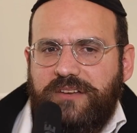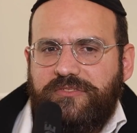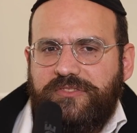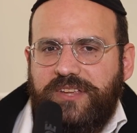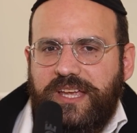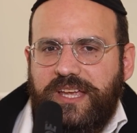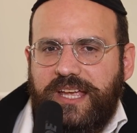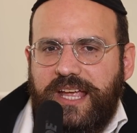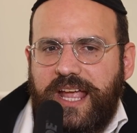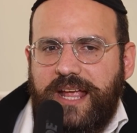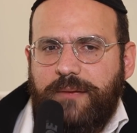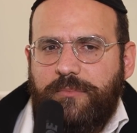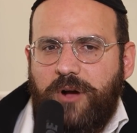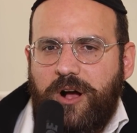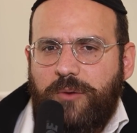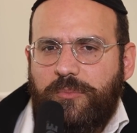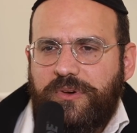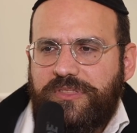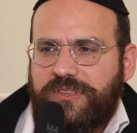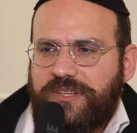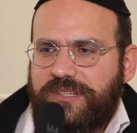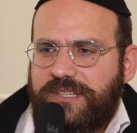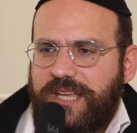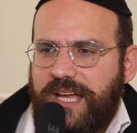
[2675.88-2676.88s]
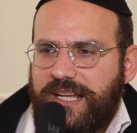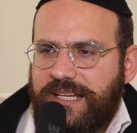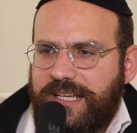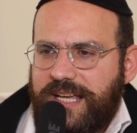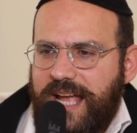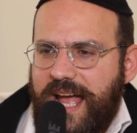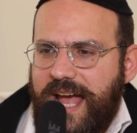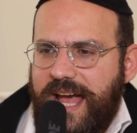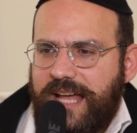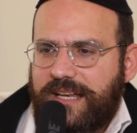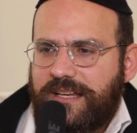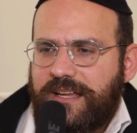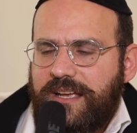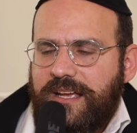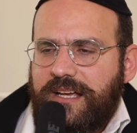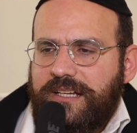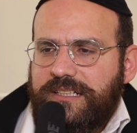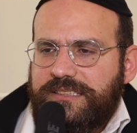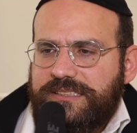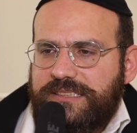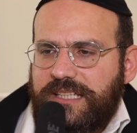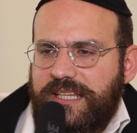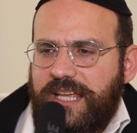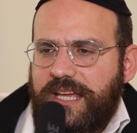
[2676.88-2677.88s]
if they came home with a dead cat,
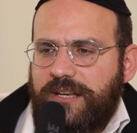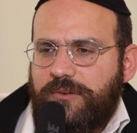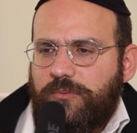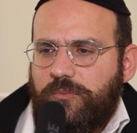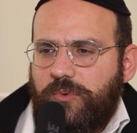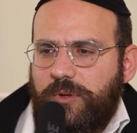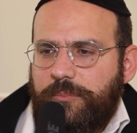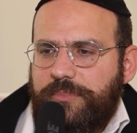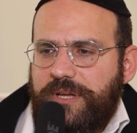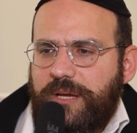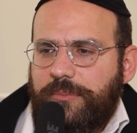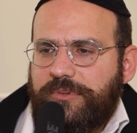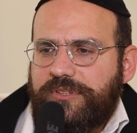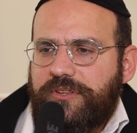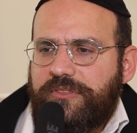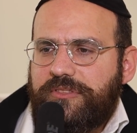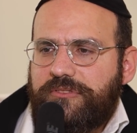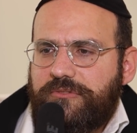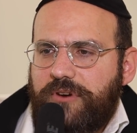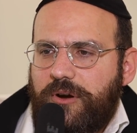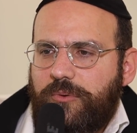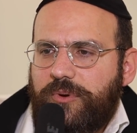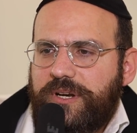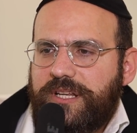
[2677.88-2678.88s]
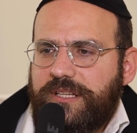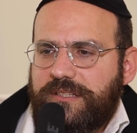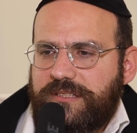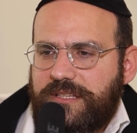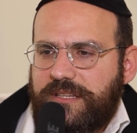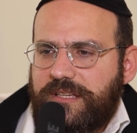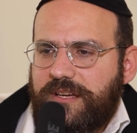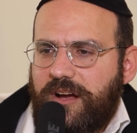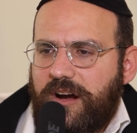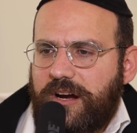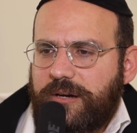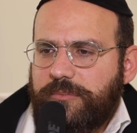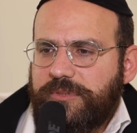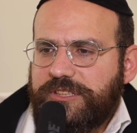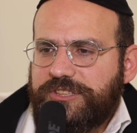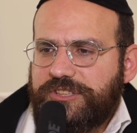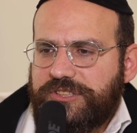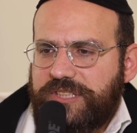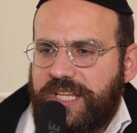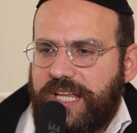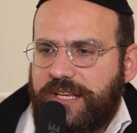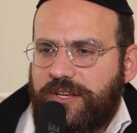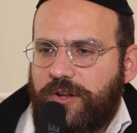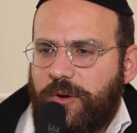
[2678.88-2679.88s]
so then we'll be able to throw it into the garbage
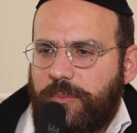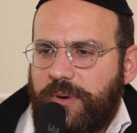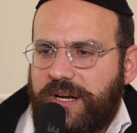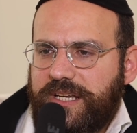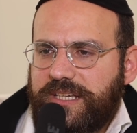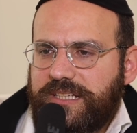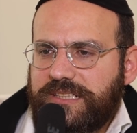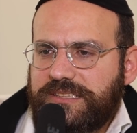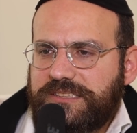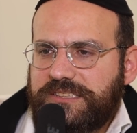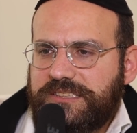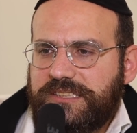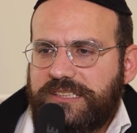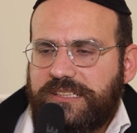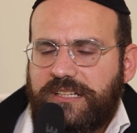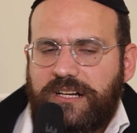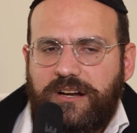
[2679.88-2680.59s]
so that nobody can see,